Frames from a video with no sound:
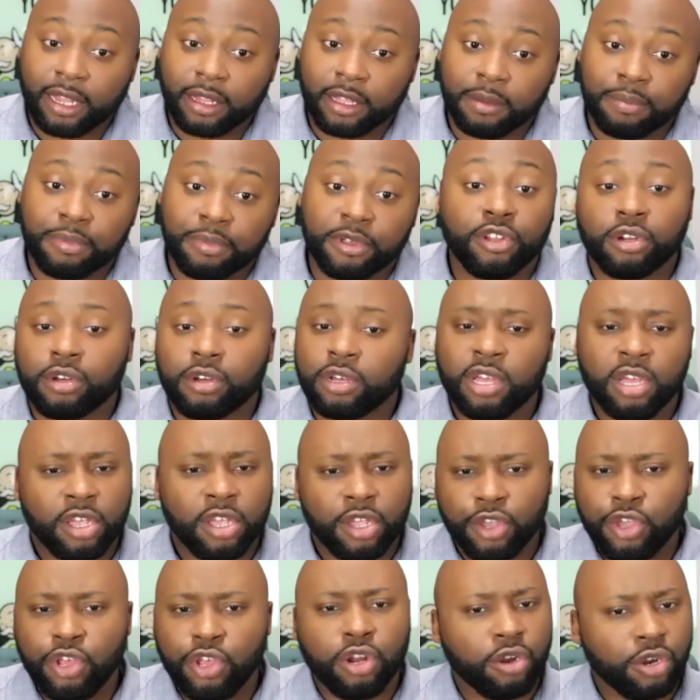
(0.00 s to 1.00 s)
But you don't
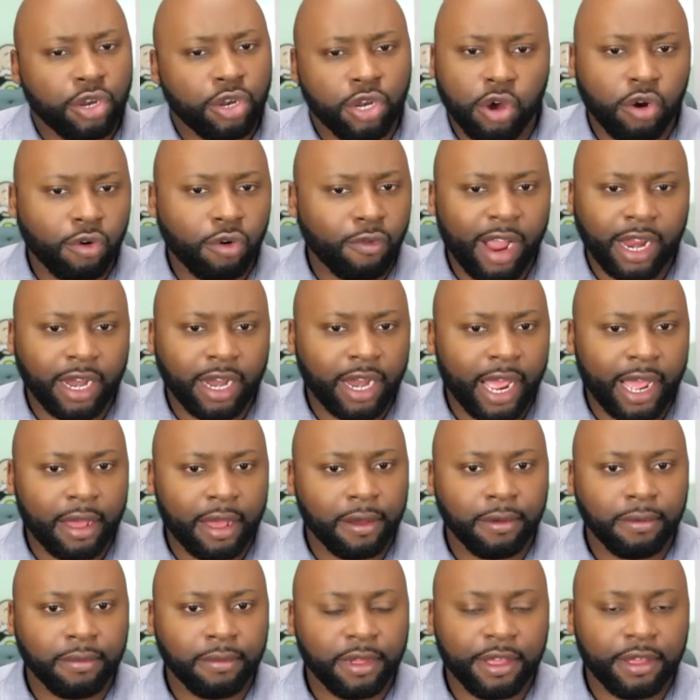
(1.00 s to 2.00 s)
you don't know right now
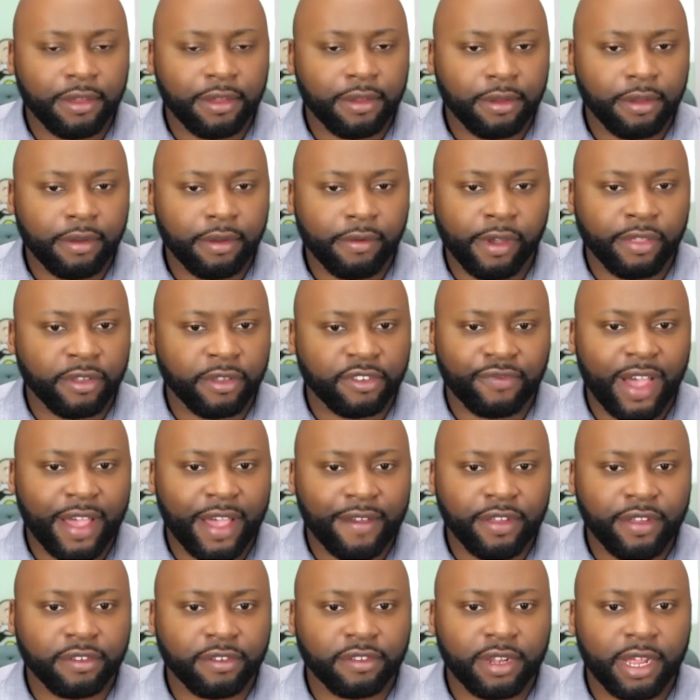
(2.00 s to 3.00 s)
whether it's five
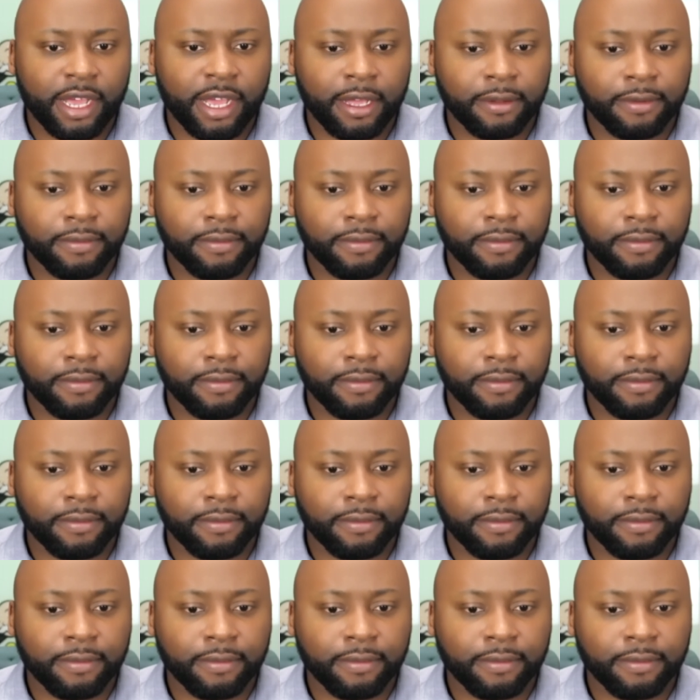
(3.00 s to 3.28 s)
years or not.